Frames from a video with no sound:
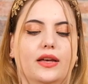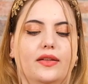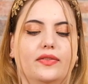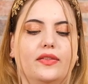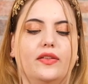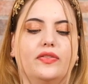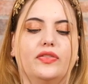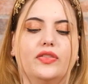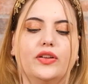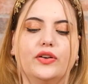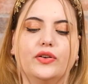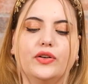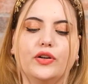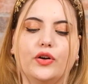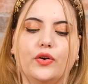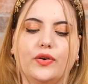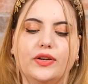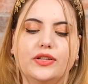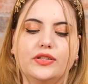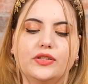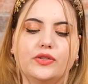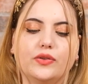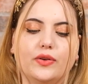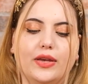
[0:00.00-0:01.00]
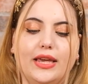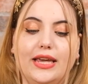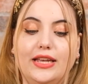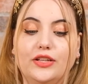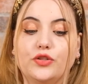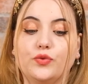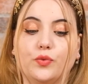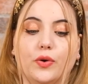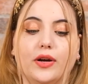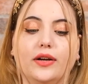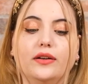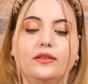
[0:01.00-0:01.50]
that they're going to,
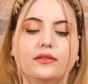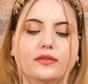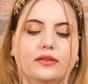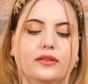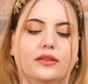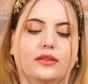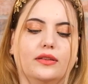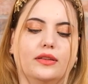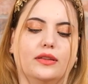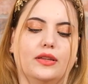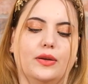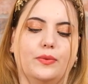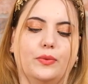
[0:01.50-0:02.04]
each one, they